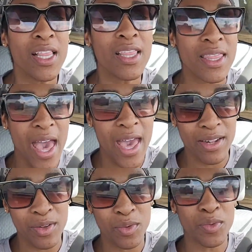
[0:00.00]

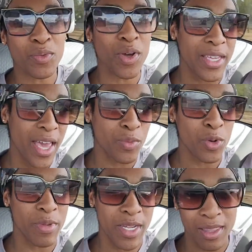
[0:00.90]
then again, we're
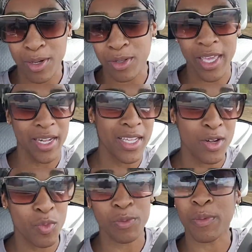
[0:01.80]
meeting in the middle. Again, he
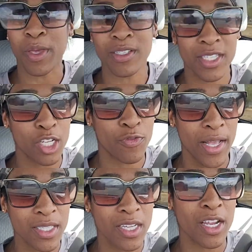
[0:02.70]
didn't want to put me on stage
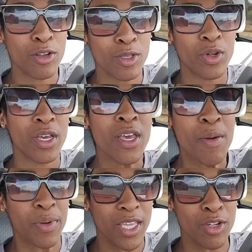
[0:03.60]
fasted in Arizona,
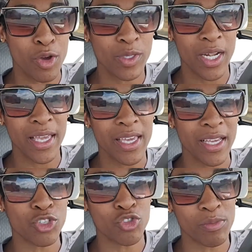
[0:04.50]
but he knows that I get
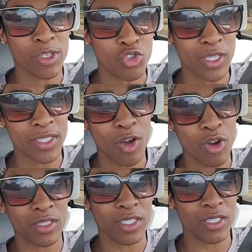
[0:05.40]
extremely stressed out
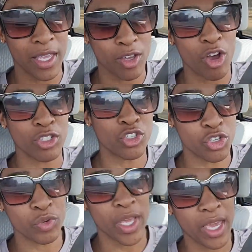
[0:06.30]
on
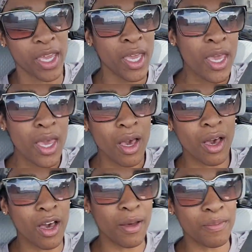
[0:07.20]
show day.
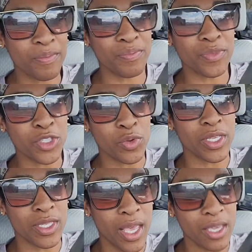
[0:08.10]
So
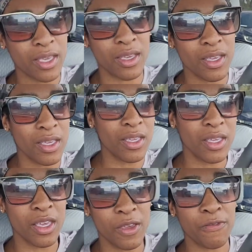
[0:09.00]
he's like,
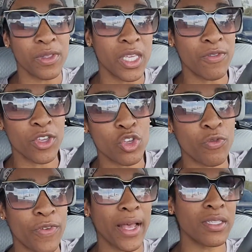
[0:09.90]
if leaving you
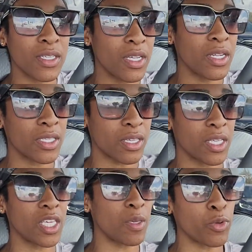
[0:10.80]
fasted is going
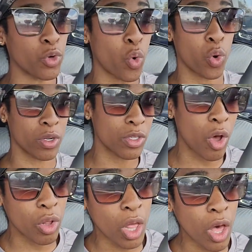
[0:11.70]
to keep your
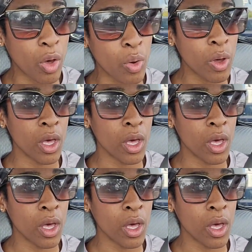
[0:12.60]
cortisol low,